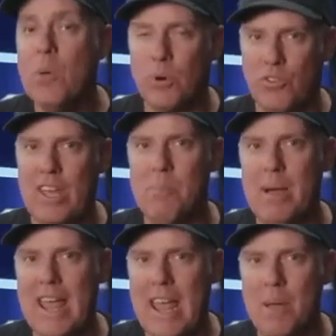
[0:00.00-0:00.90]
presented
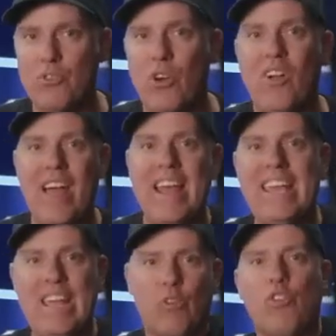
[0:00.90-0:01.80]
by AMSOIL,
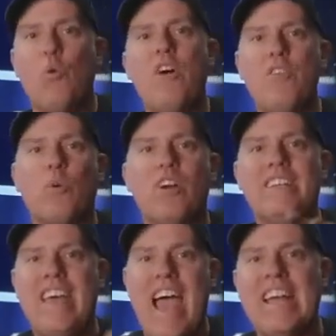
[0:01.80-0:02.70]
and here's the one that we're
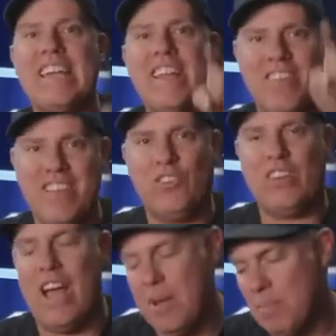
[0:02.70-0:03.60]
attacking this time.